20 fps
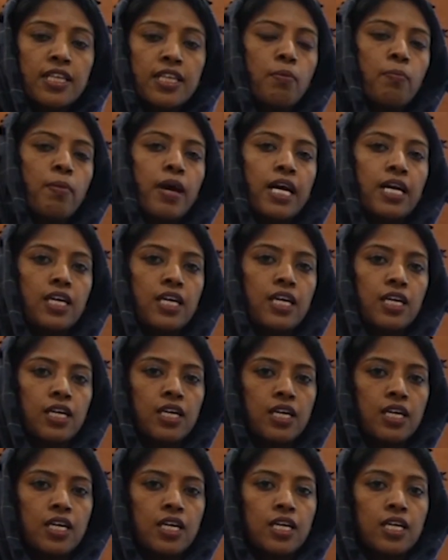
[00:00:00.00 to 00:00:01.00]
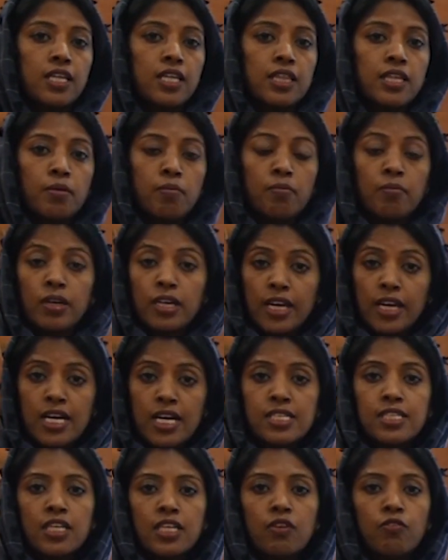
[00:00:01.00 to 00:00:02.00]
the packing, the
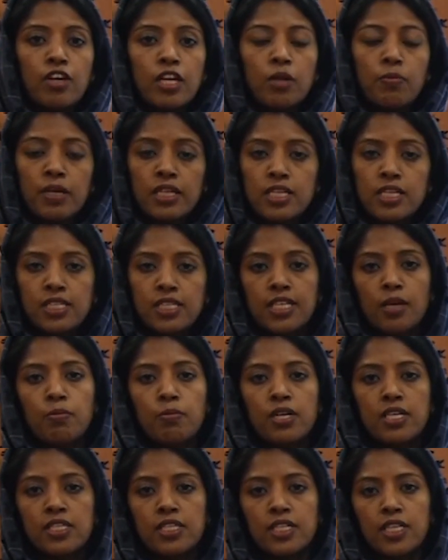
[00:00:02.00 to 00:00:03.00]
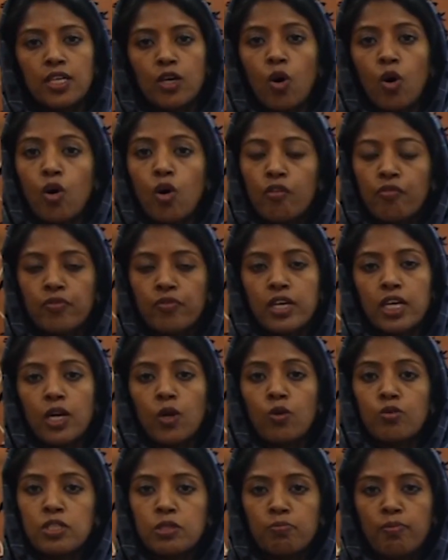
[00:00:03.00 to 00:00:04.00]
greater will be the stability of the
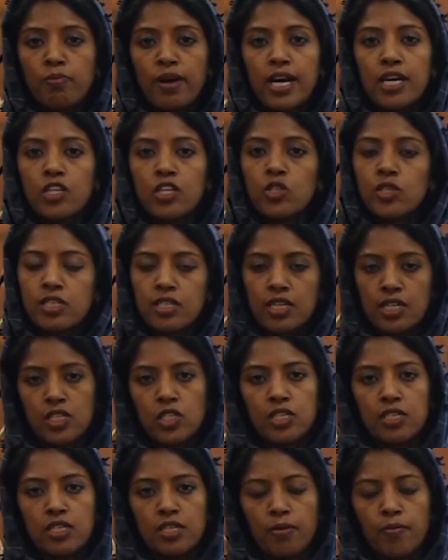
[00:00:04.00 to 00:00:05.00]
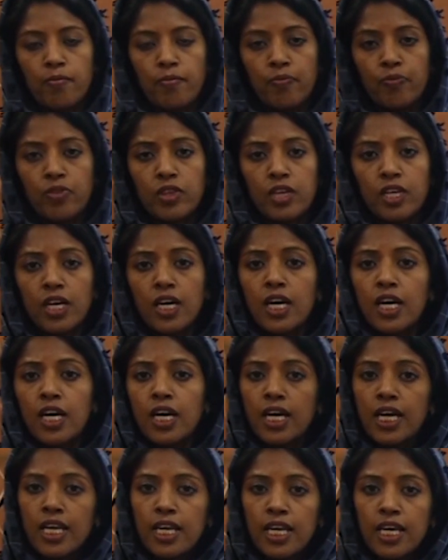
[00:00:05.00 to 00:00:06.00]
close packed structure.
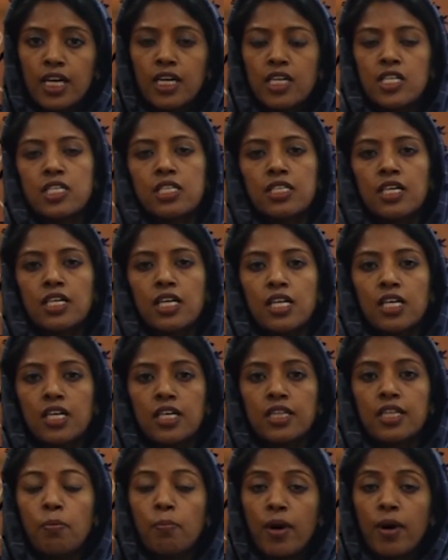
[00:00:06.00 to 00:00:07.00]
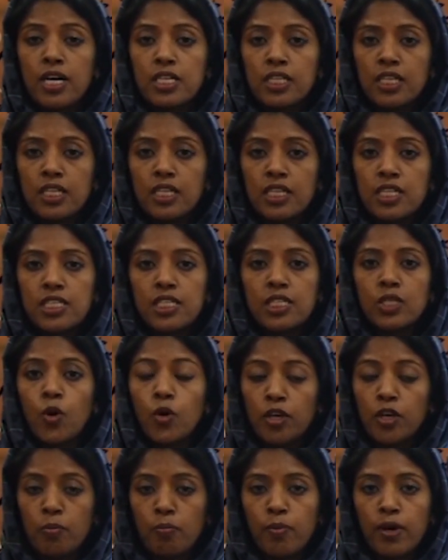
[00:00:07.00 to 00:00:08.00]
In a crystal, the particles
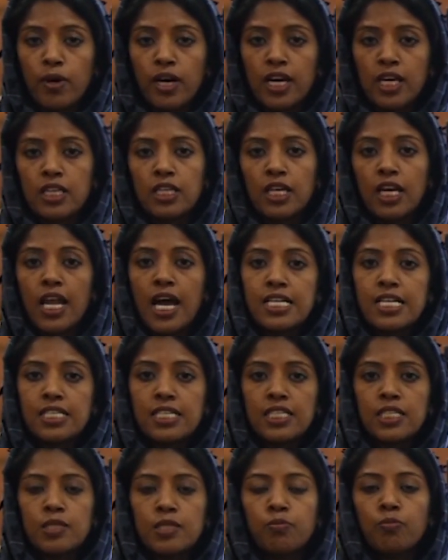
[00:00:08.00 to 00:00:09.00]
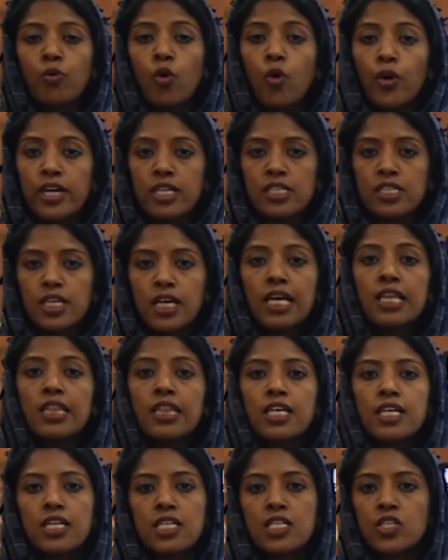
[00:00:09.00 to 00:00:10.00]
occupy the lattice point in
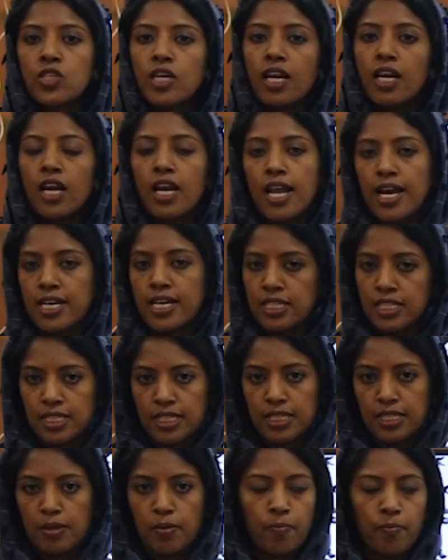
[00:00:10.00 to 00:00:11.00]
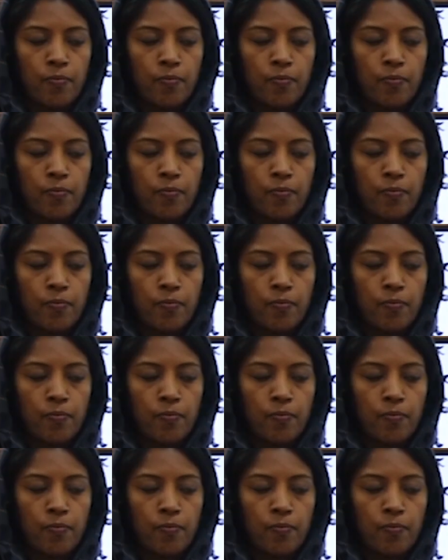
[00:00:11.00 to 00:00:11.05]
the crystal lattice.